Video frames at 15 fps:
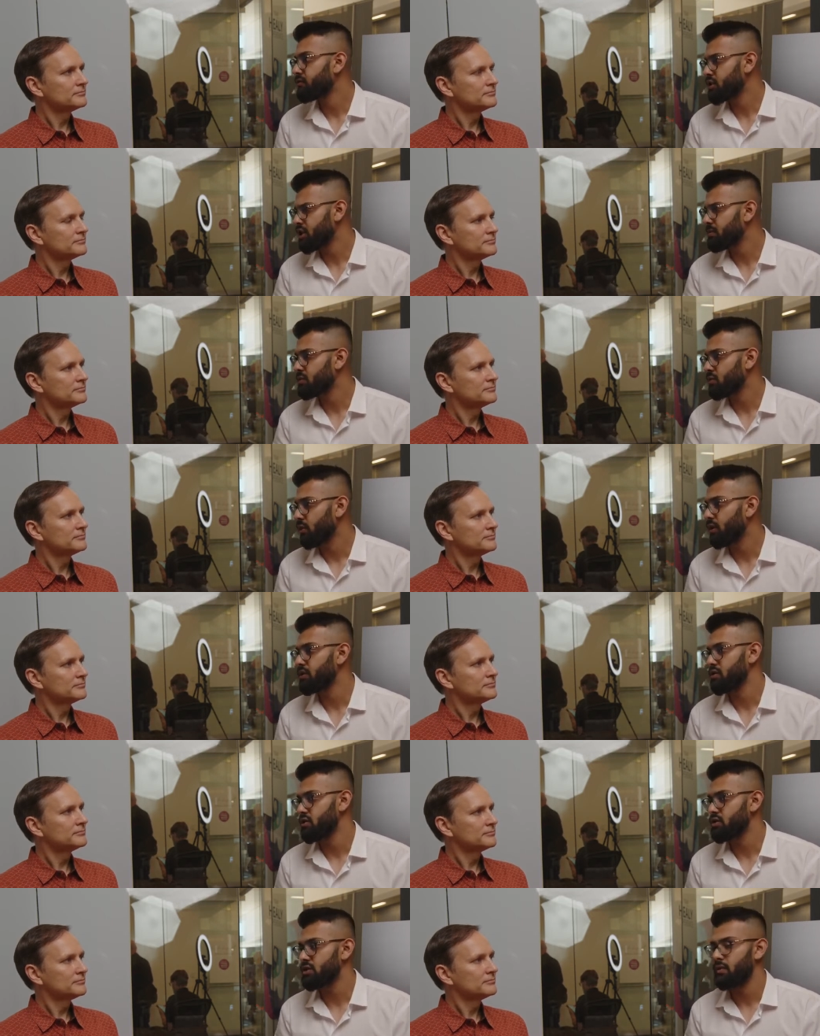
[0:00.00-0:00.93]
Speaker 1: Sheep's wool
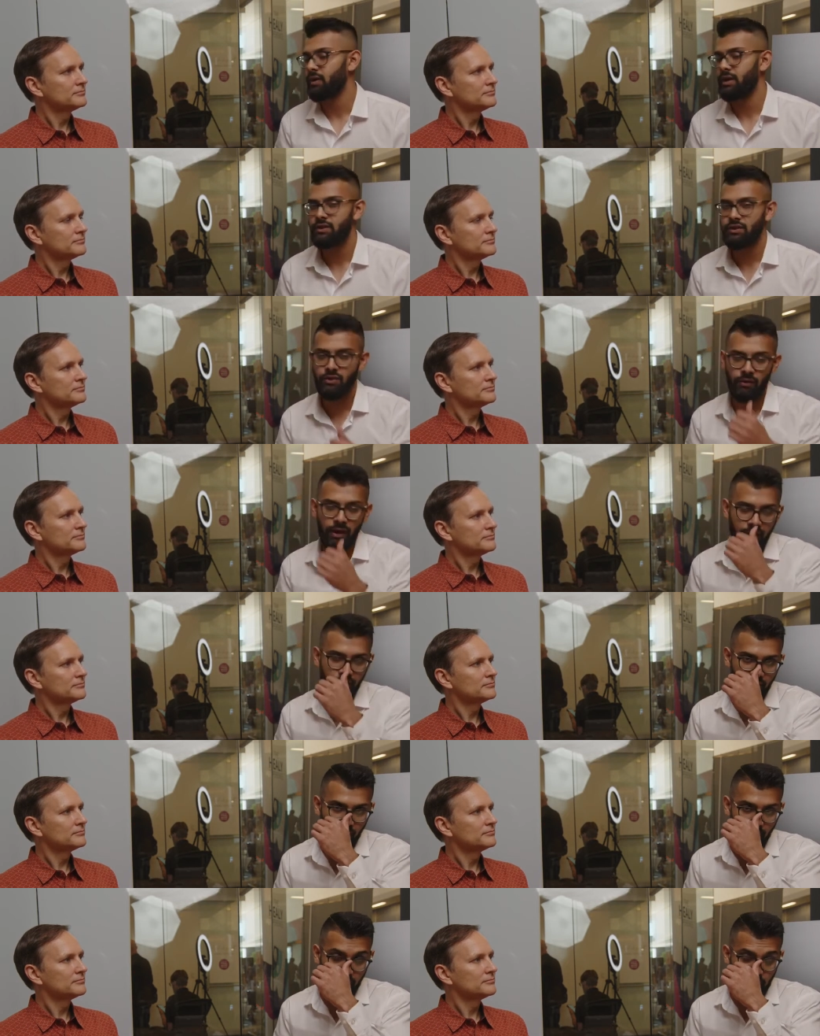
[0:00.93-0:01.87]
is usually where it's derived
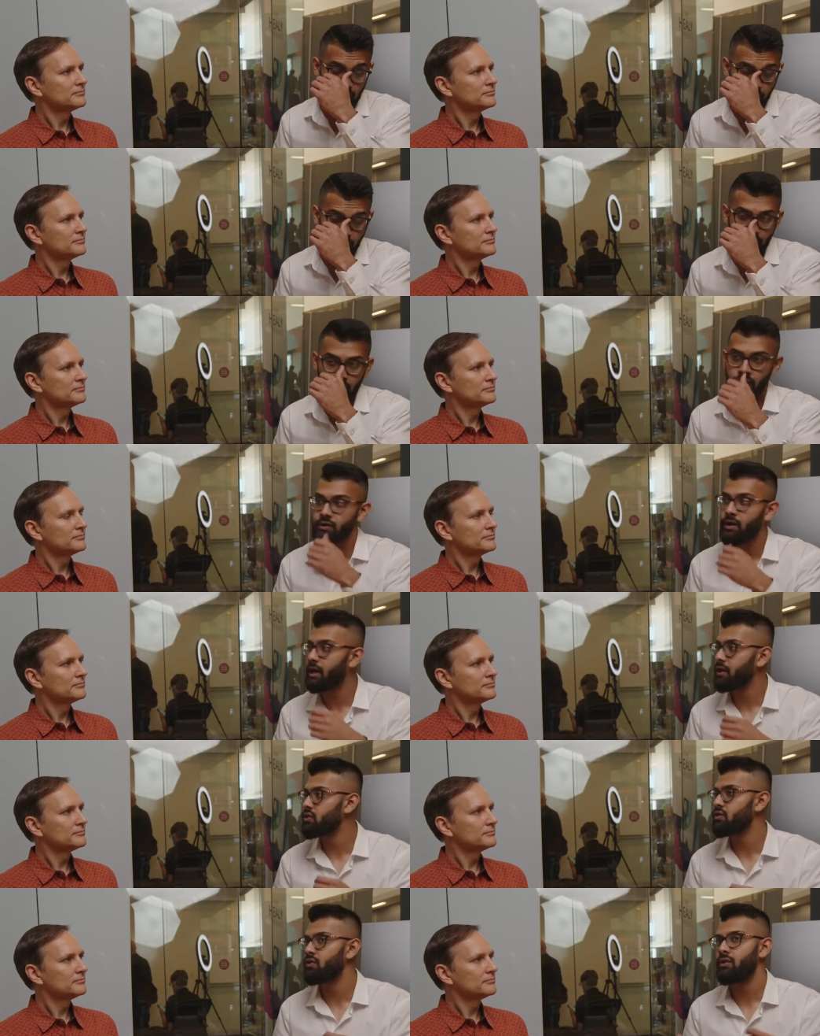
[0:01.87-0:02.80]
from, and so you're going to try
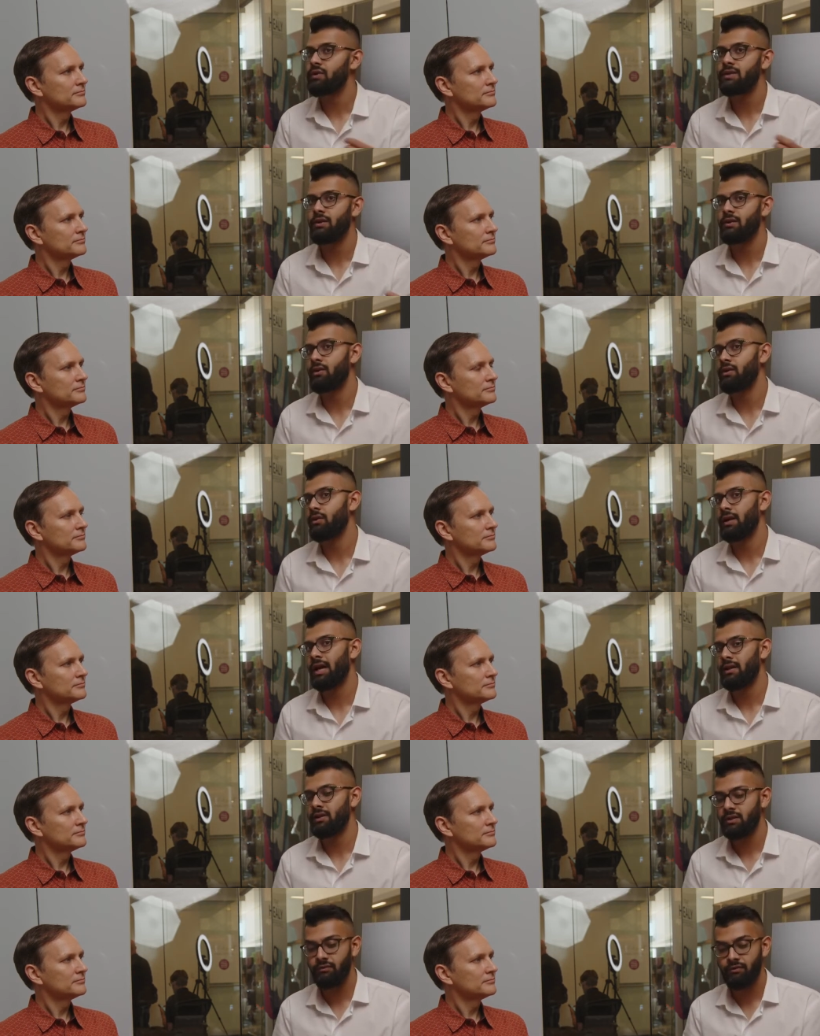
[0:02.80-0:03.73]
to source out
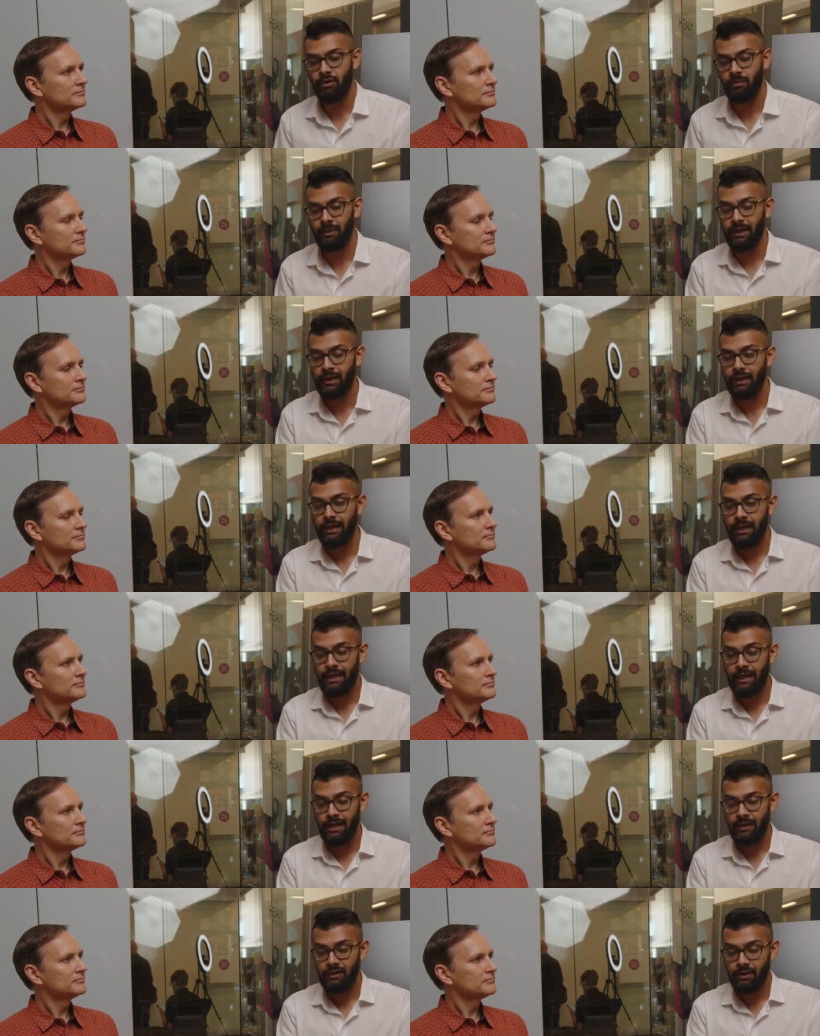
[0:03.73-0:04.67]
ergocalciferol. But
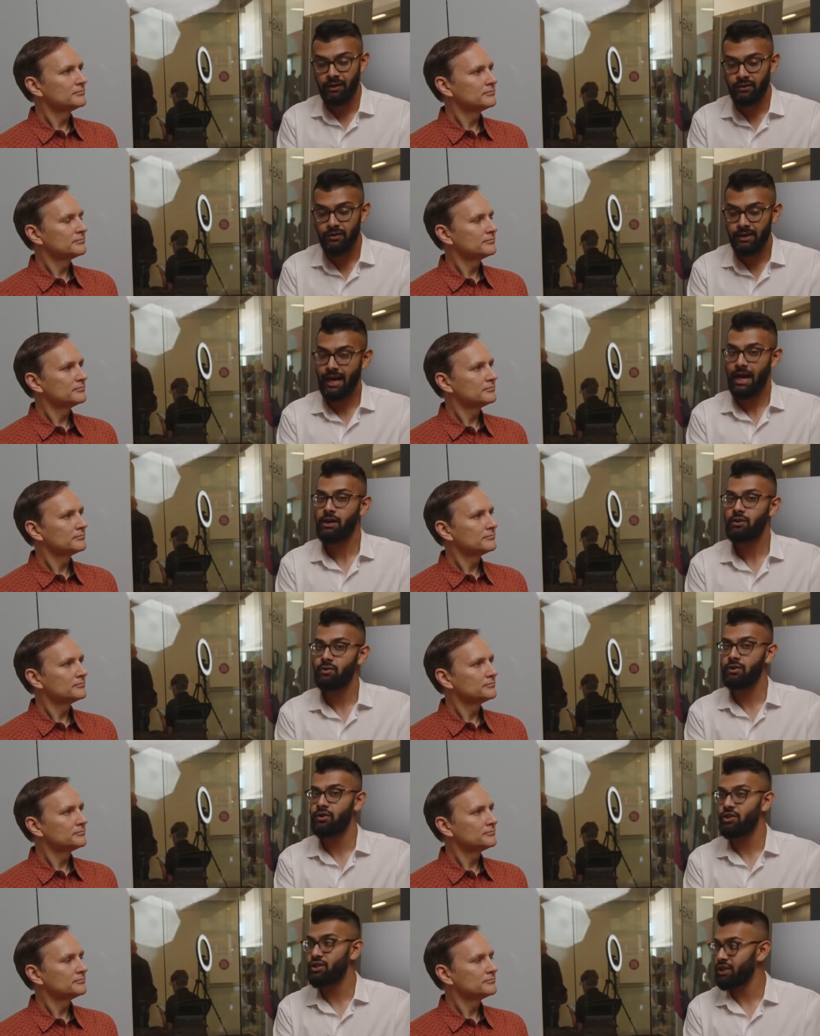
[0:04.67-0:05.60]
there's an
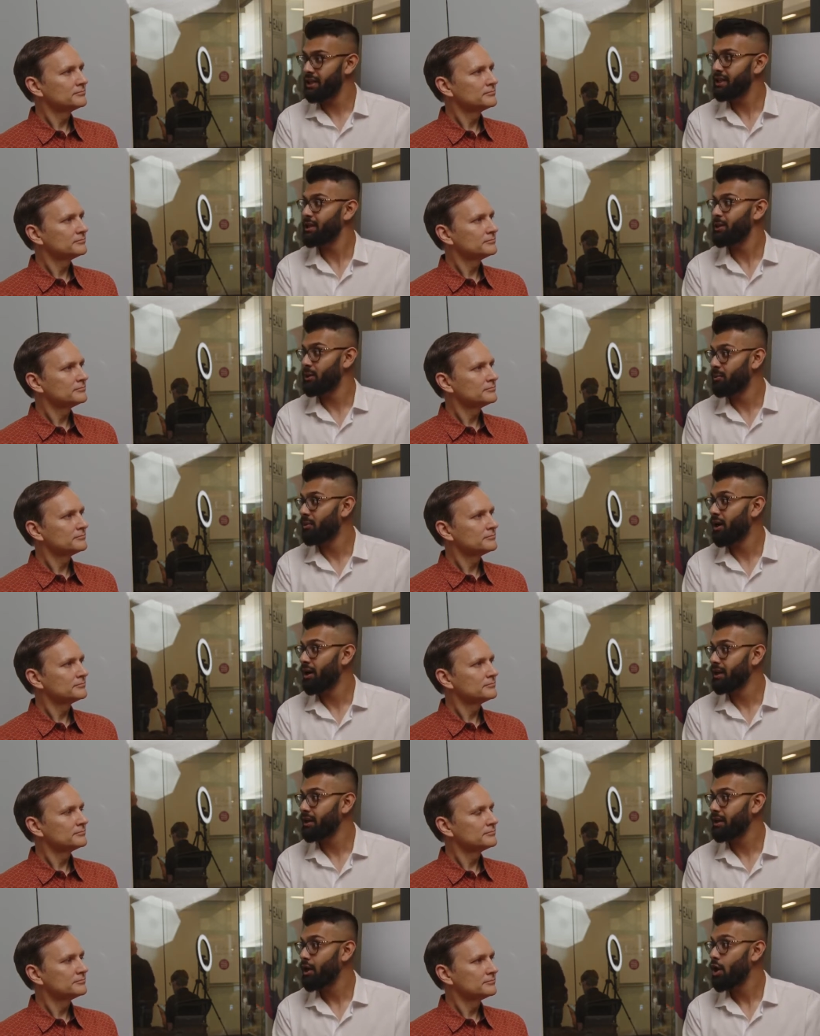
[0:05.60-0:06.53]
actual gene in your
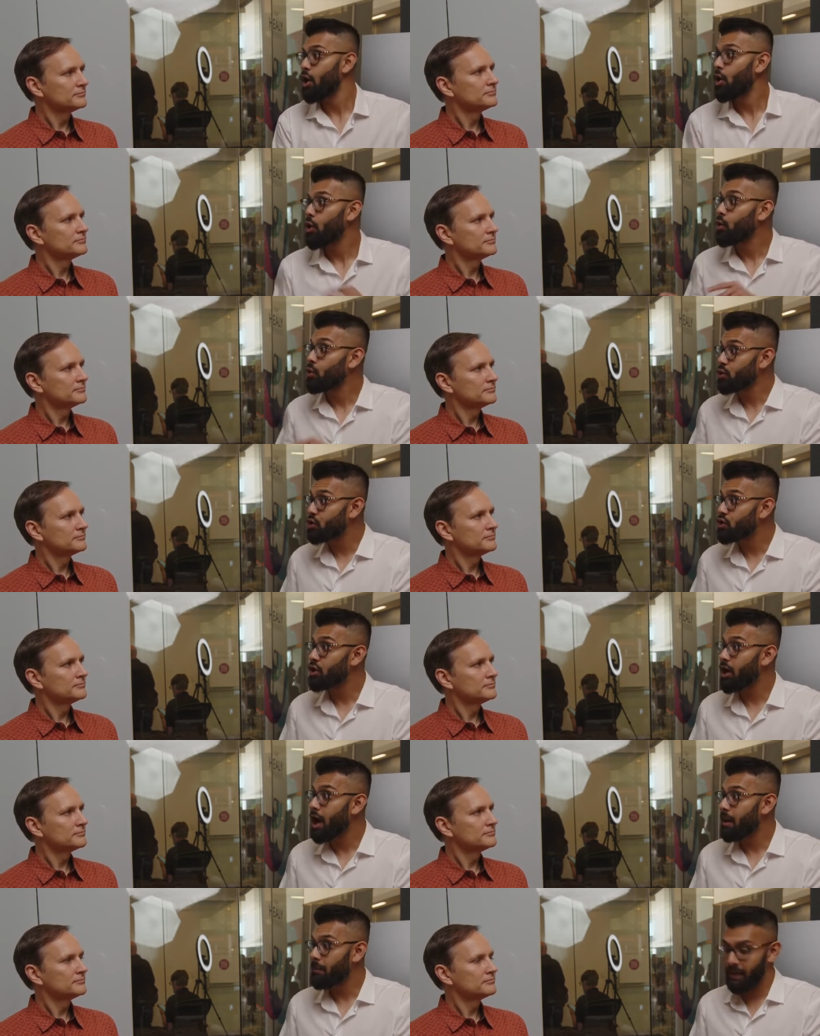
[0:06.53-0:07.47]
body whose
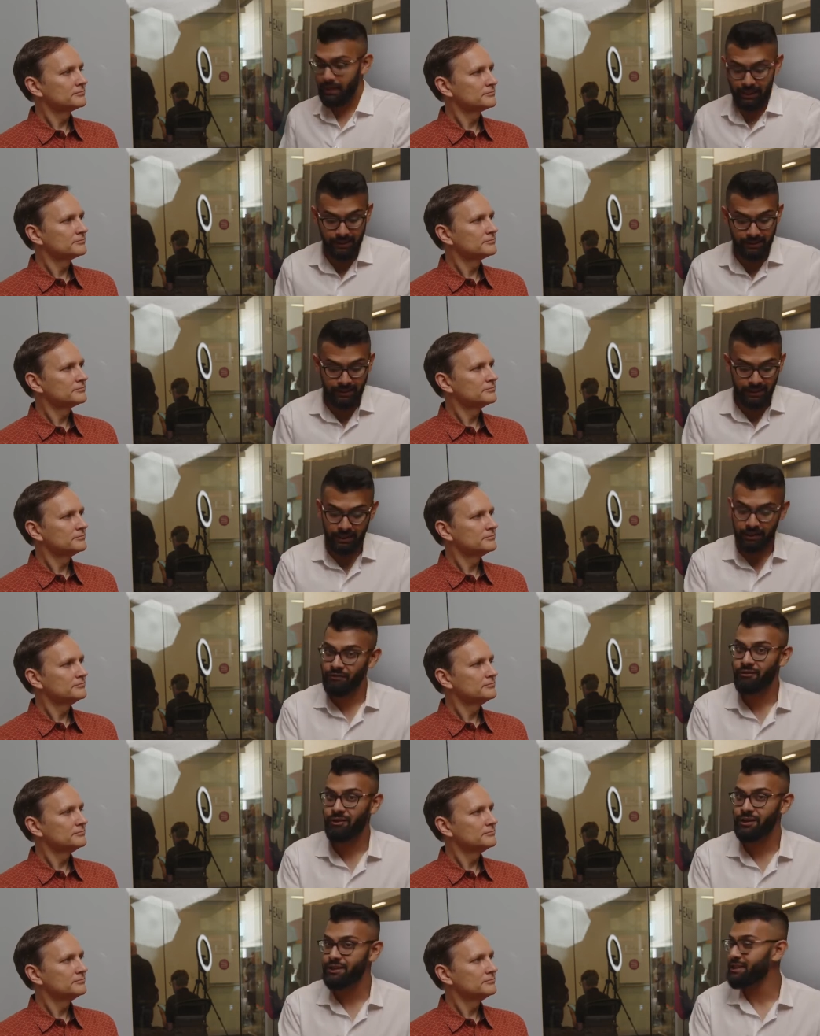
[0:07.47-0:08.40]
job it is to
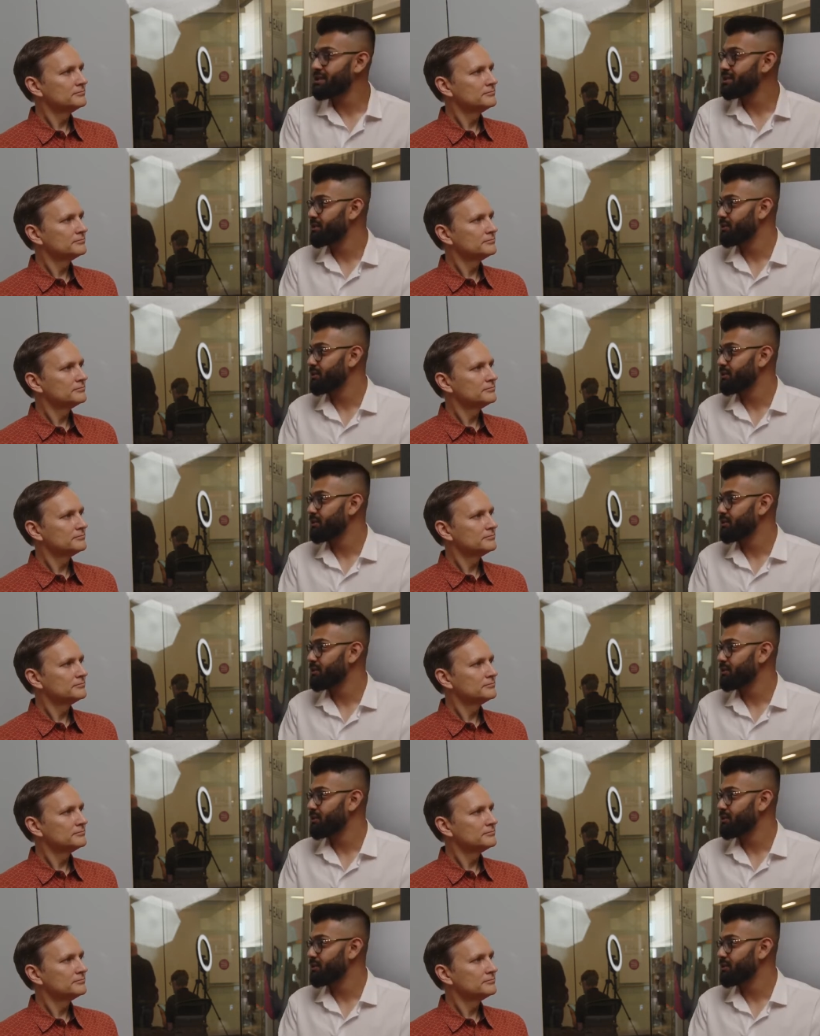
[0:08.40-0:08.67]
convert D